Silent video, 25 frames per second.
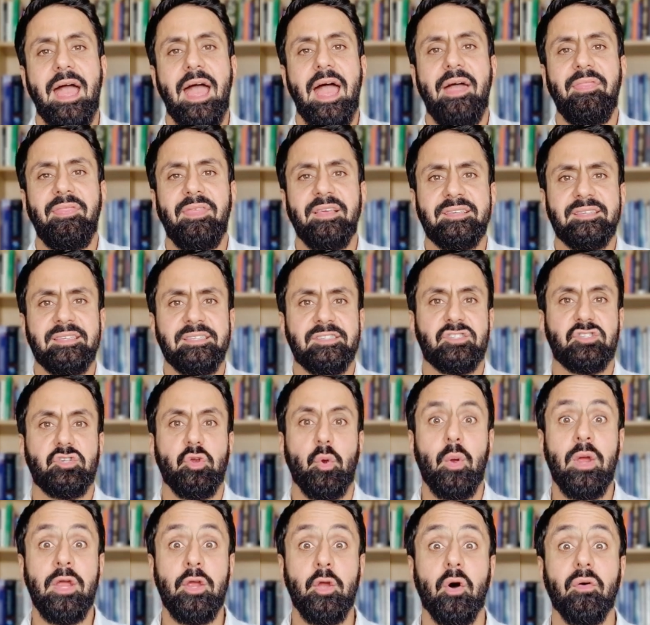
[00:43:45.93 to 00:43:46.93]
And this is
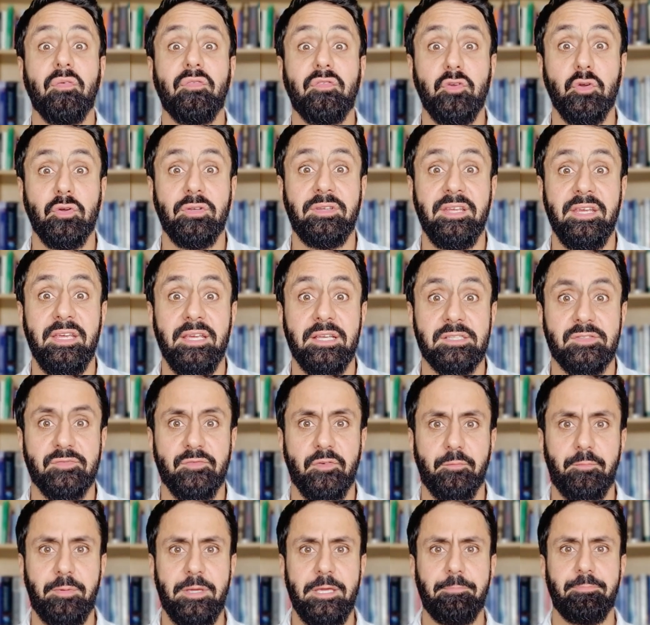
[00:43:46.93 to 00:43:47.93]
showing off your deeds
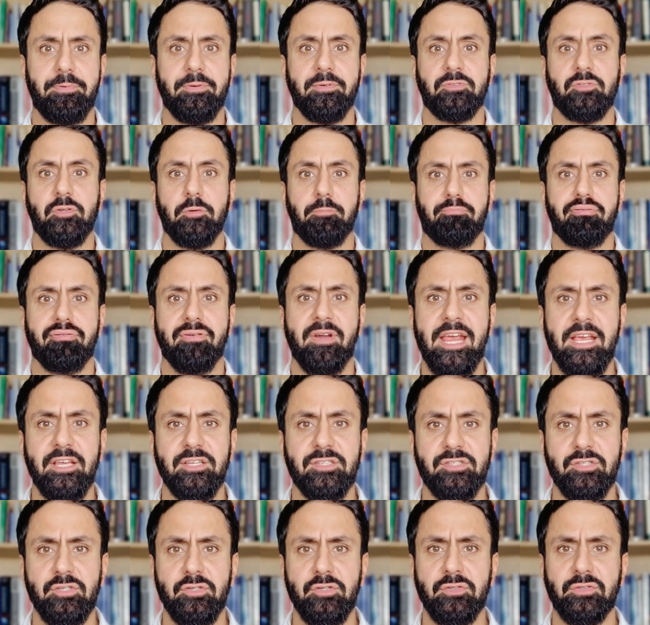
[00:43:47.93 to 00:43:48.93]
for people to
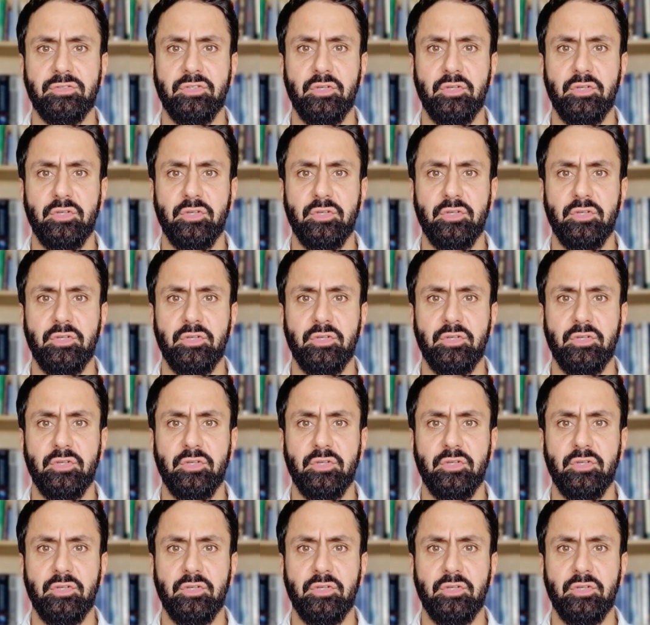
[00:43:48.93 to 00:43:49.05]
praise you,